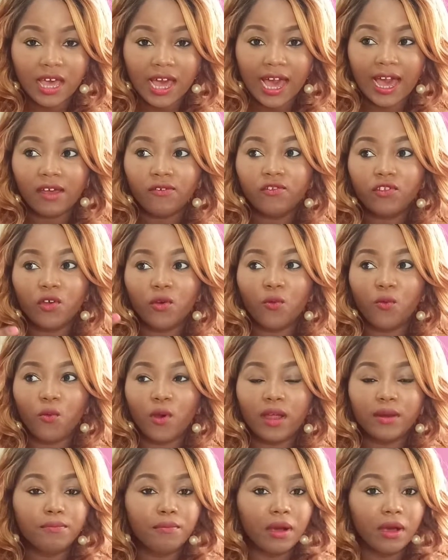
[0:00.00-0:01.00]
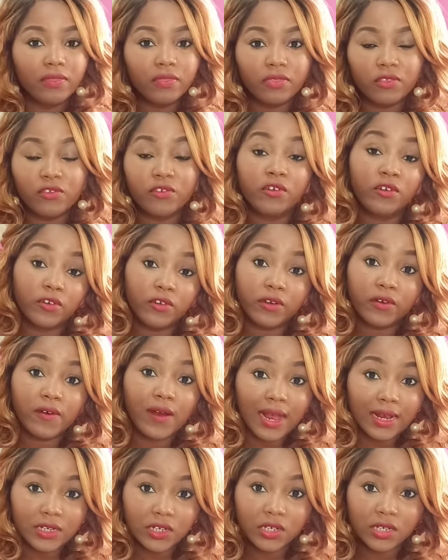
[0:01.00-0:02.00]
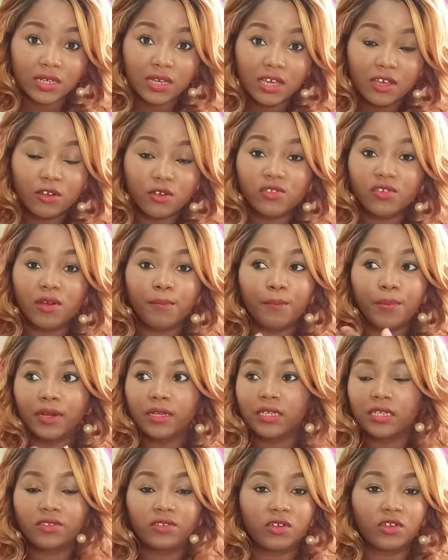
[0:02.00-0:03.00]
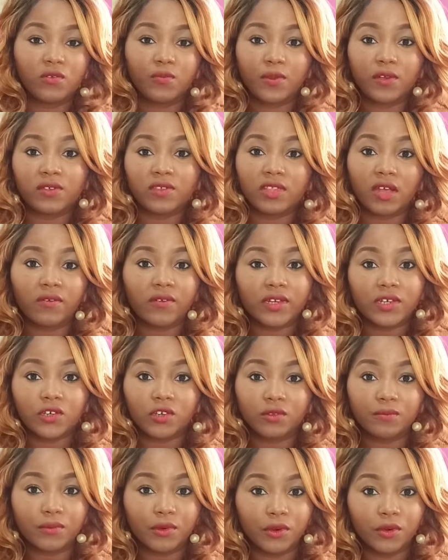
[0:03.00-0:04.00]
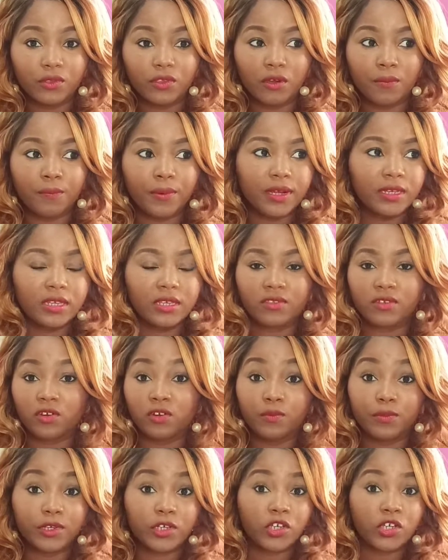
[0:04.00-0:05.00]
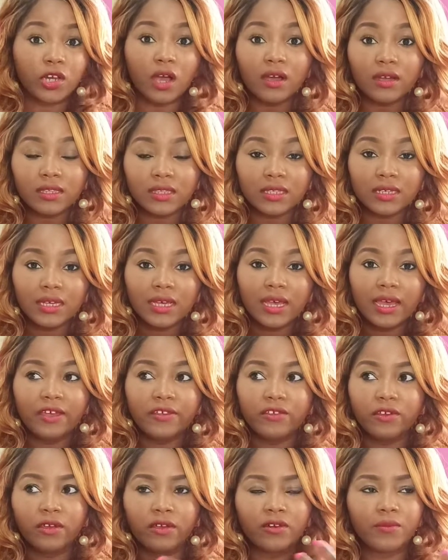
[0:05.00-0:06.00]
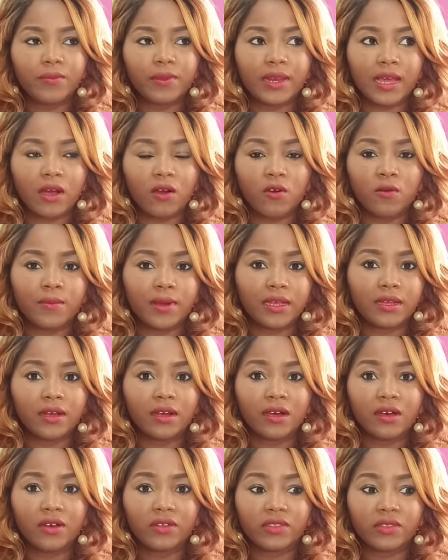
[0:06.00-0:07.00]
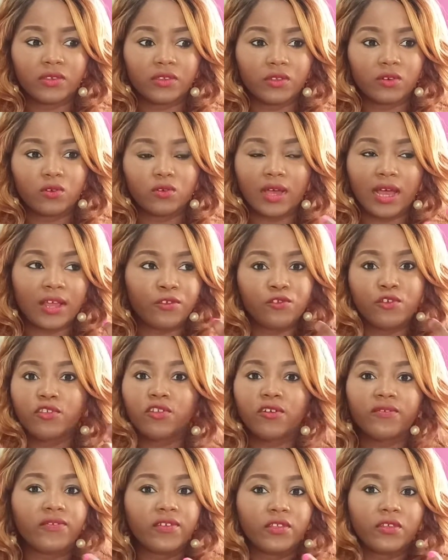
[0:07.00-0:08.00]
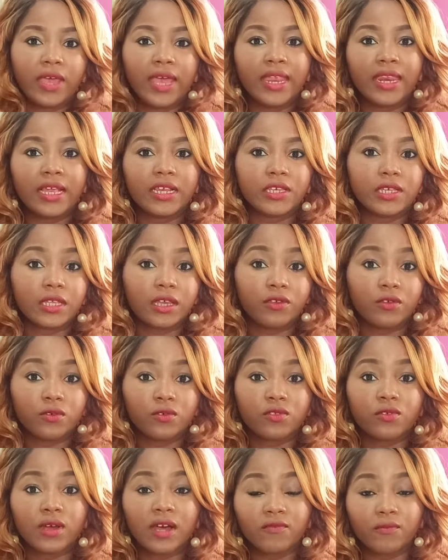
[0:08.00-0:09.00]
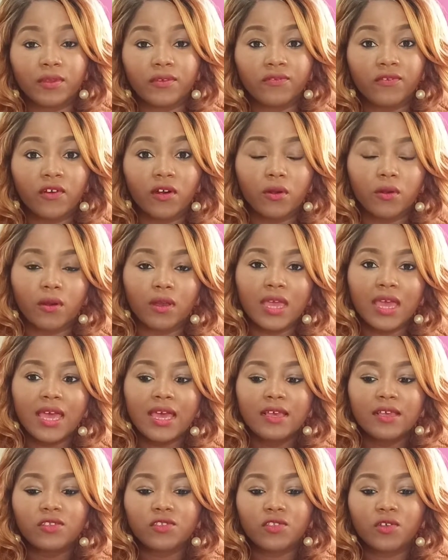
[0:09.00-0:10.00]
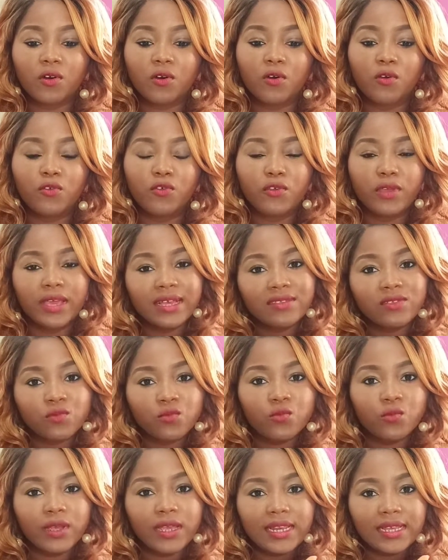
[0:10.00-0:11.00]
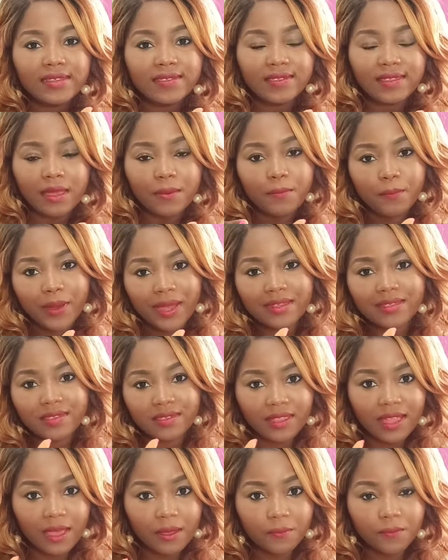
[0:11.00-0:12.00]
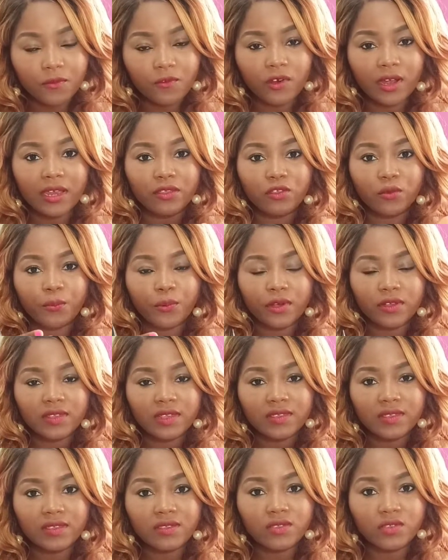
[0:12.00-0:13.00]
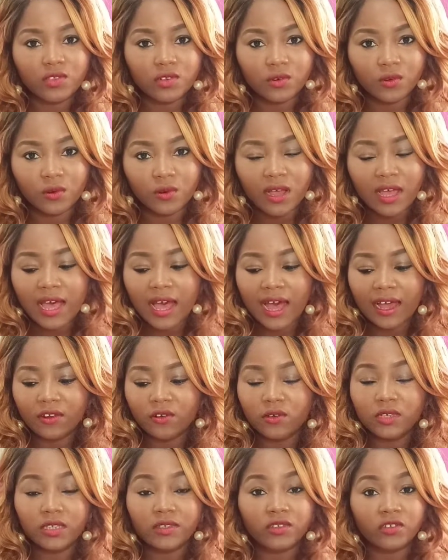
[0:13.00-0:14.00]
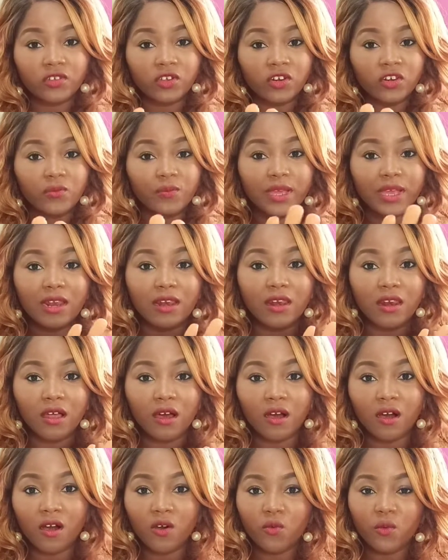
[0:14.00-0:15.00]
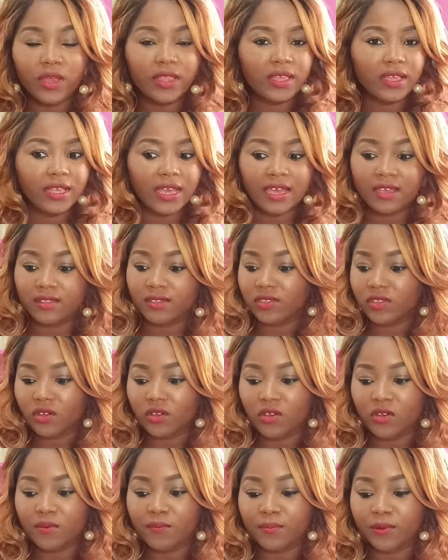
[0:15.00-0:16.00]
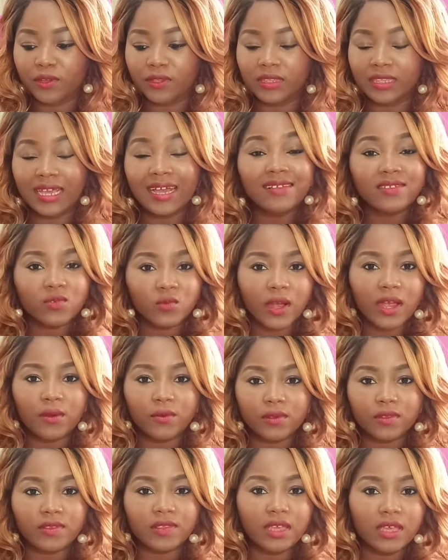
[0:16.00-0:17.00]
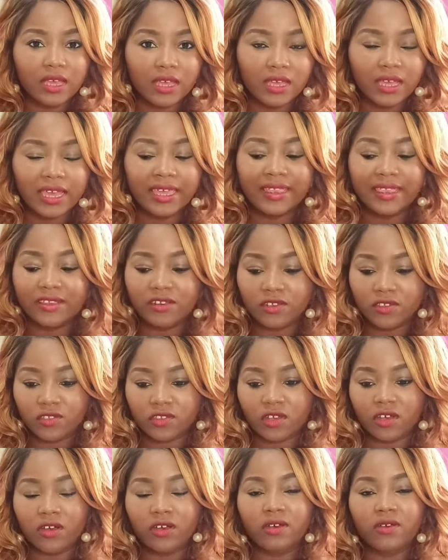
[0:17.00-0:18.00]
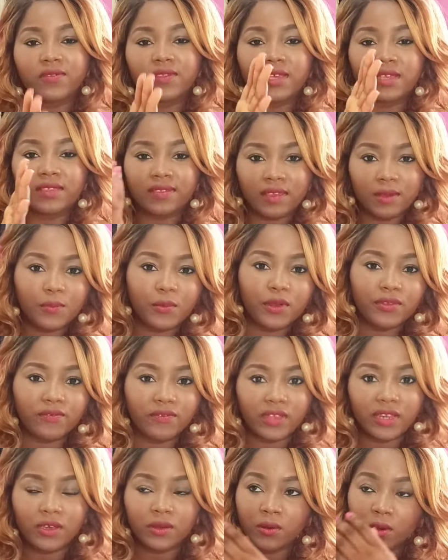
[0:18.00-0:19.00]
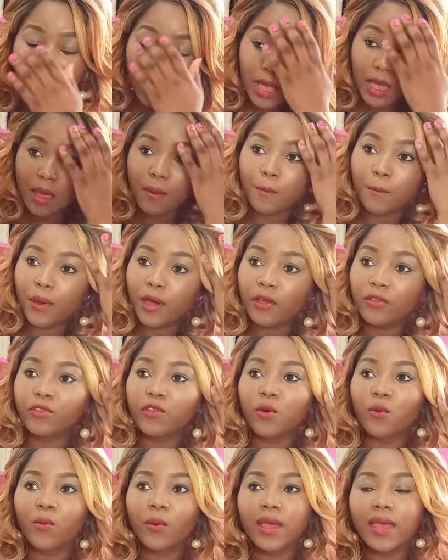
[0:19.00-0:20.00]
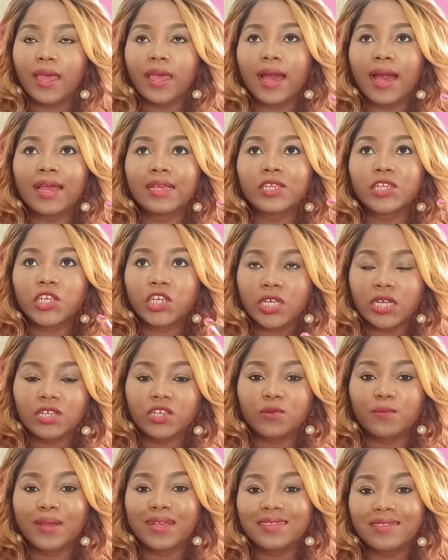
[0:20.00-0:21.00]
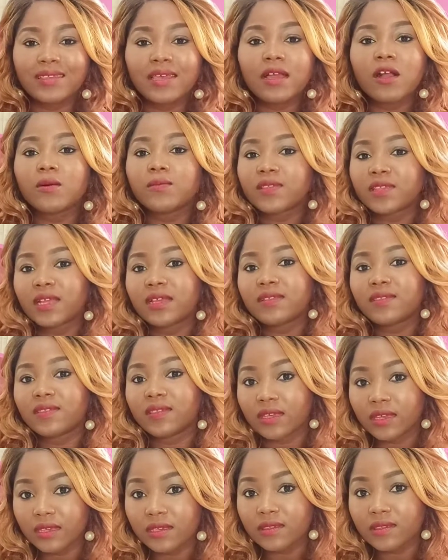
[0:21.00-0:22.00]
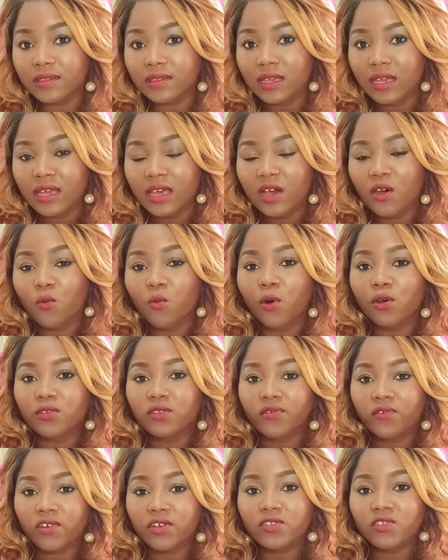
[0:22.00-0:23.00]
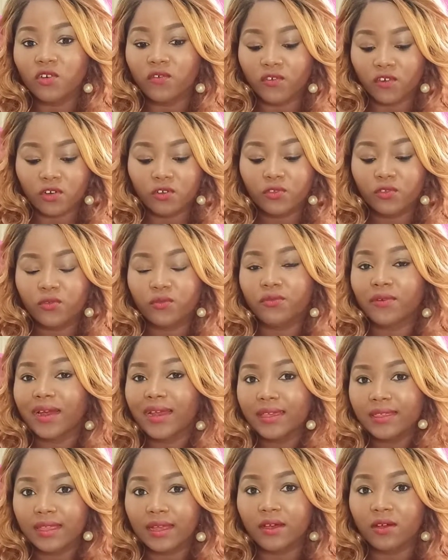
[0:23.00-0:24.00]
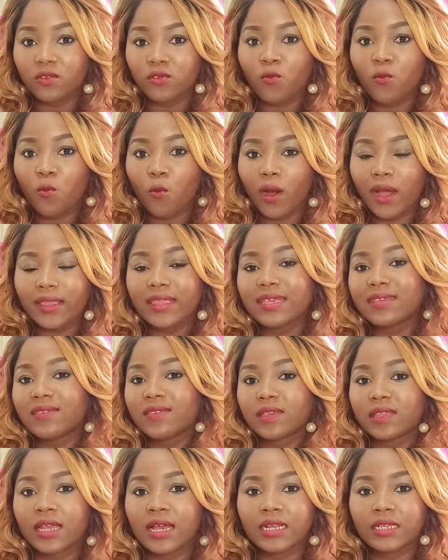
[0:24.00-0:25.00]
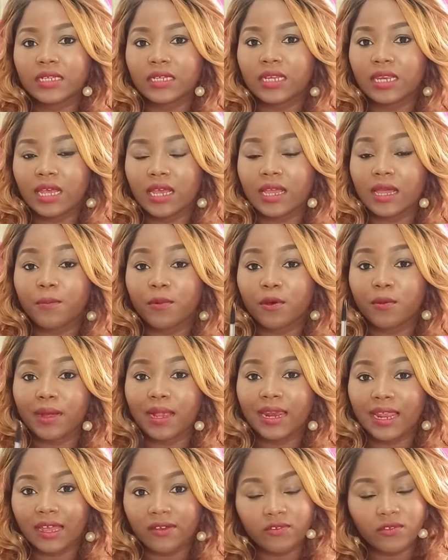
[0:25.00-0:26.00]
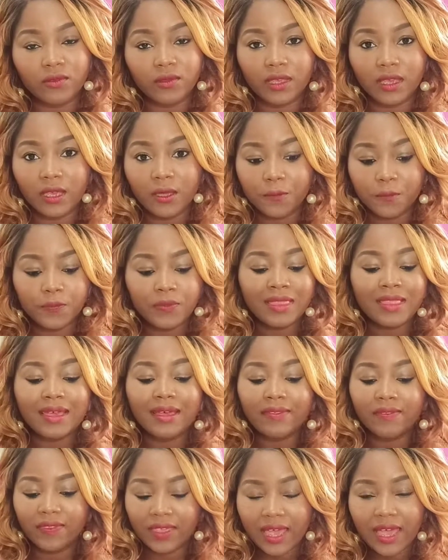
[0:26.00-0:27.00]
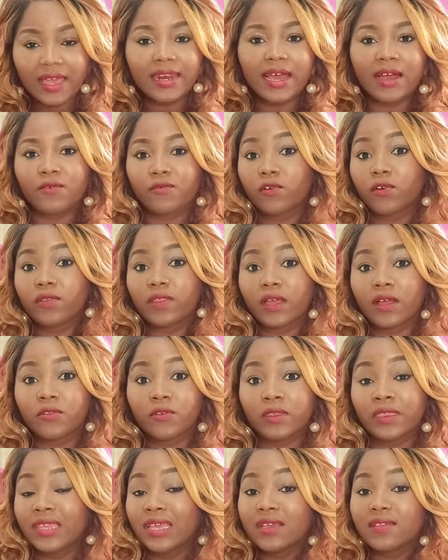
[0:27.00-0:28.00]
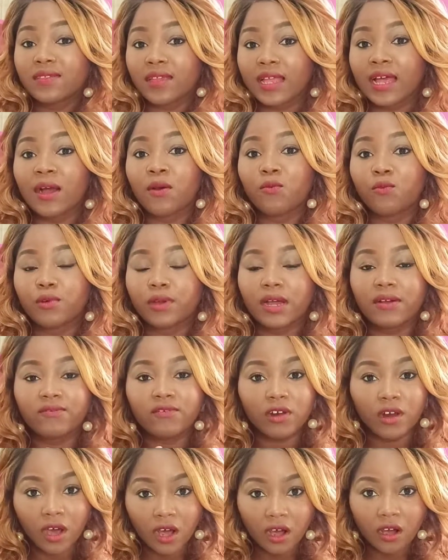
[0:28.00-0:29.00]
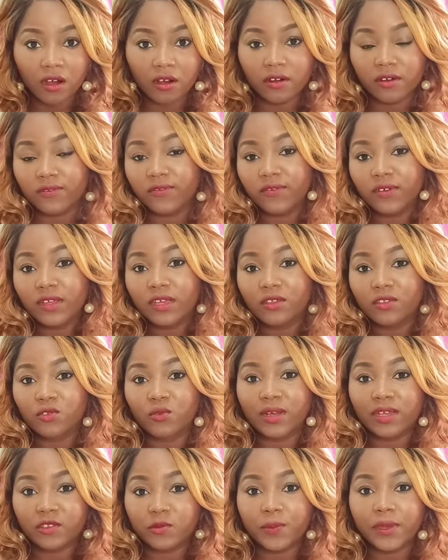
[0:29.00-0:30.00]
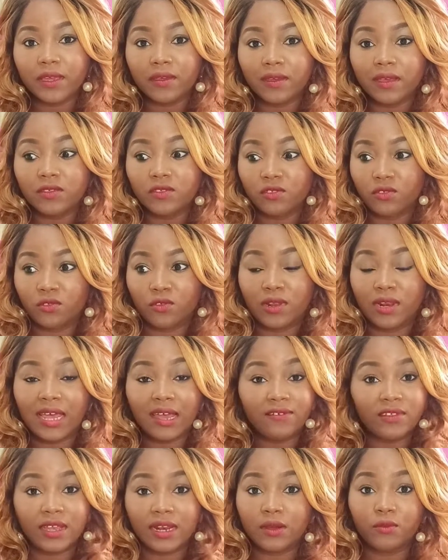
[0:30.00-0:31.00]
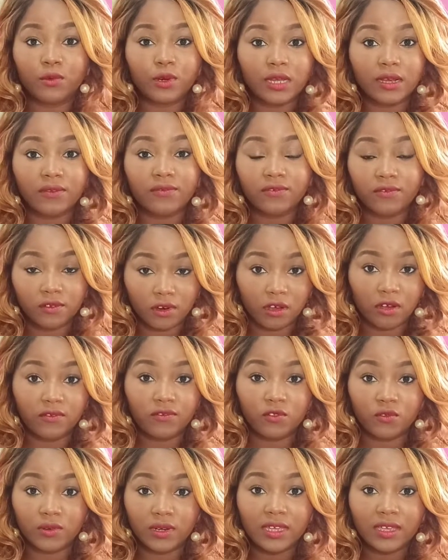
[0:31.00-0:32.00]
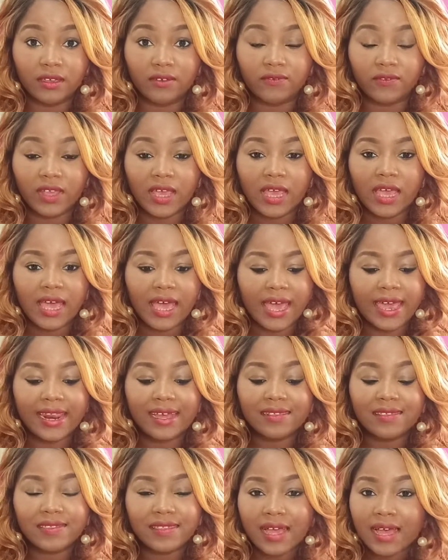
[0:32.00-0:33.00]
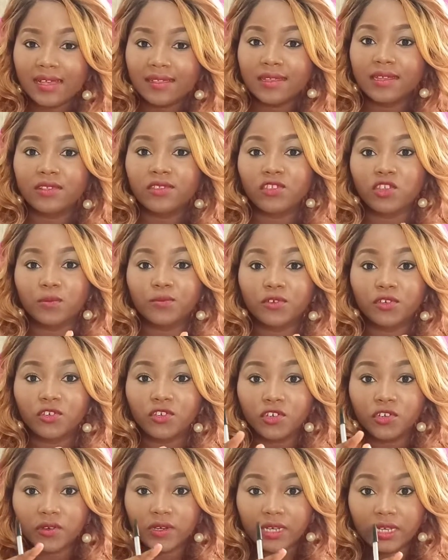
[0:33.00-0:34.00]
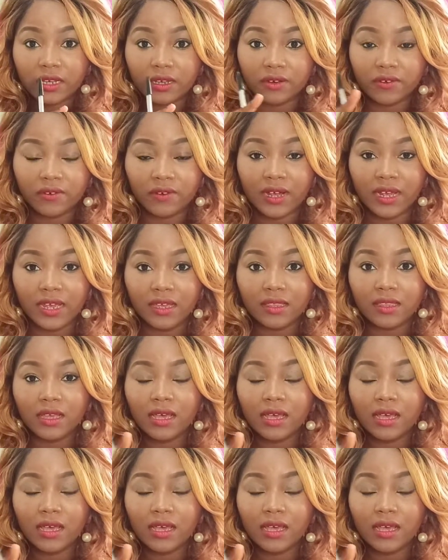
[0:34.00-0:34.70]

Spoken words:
After 1 month, you're going to crash, because your body is going to be on starvation mode, your body is going to be shocked. And you're going to be like, oh my God, you know, you don't feel the energy that you used to have before. So it's really step by step, right? The process is slow. I know this is going to be a long-winded answer, but that's why I was saying it deserves a separate video. But the way I changed my circumstances was, first of all, to write down what is it that I didn't like about my life today. Then I wrote down the things that I would have loved to experience, the life that I would have loved to live. And I started substituting, right?